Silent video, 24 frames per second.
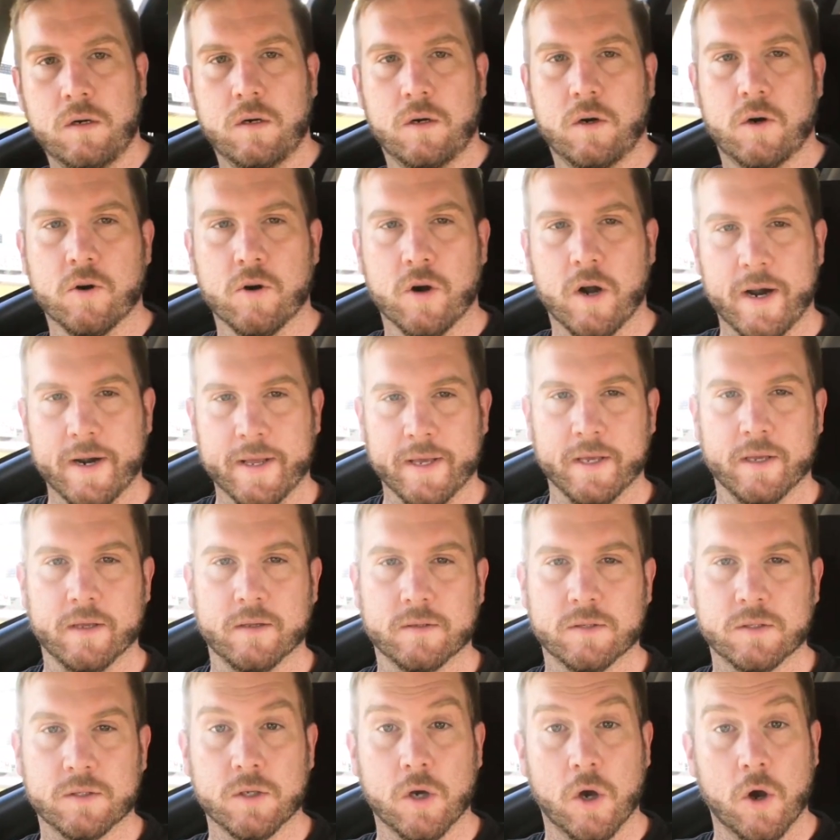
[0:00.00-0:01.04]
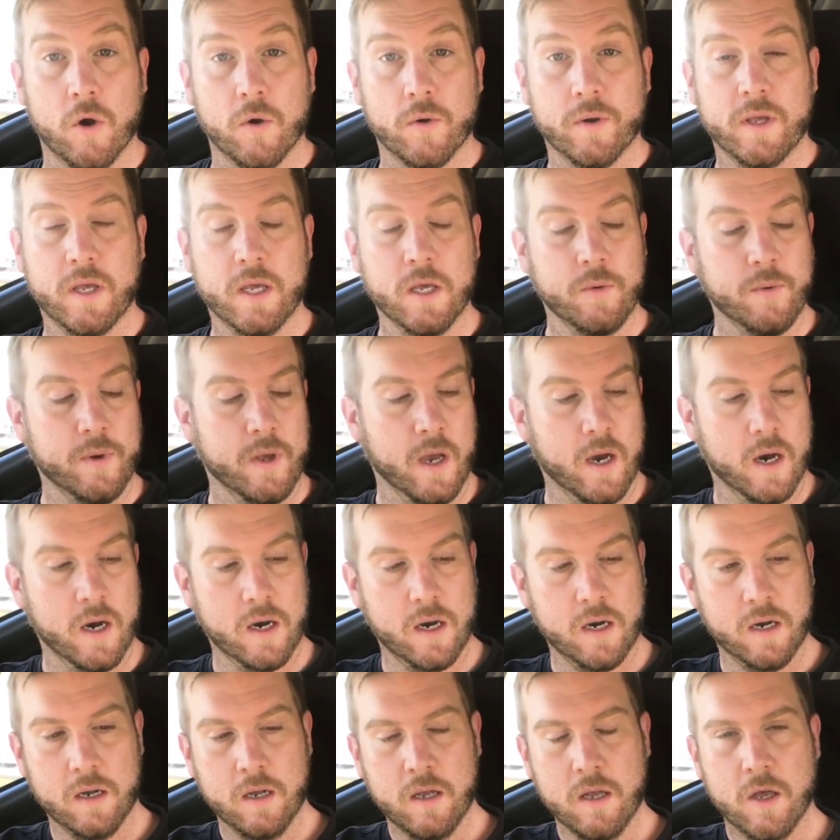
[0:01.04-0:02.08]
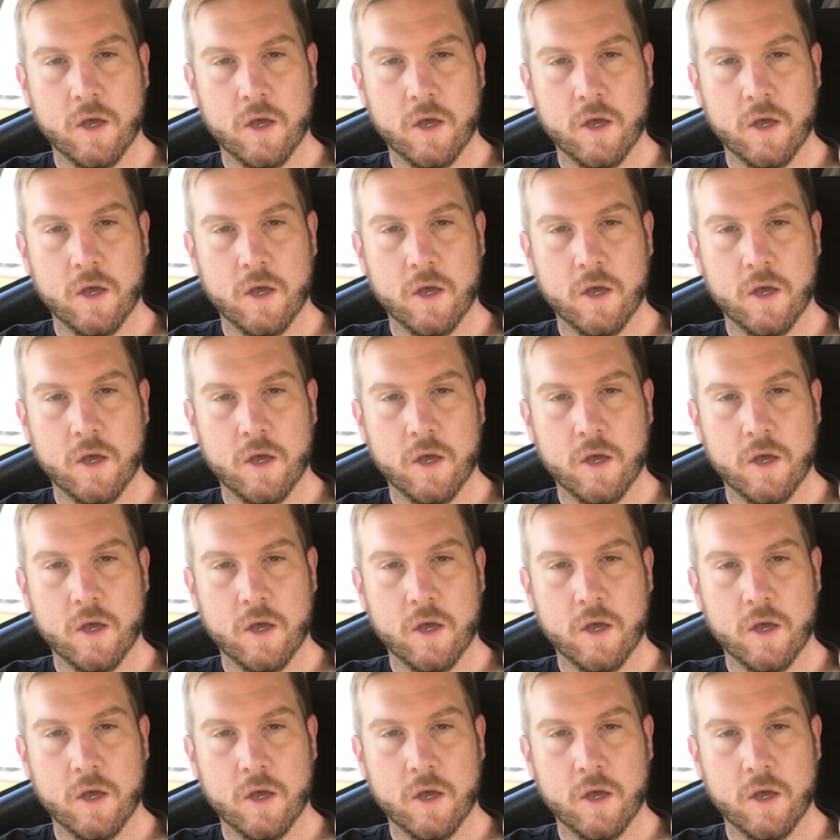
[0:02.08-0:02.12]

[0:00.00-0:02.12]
Alrighty, so here we are.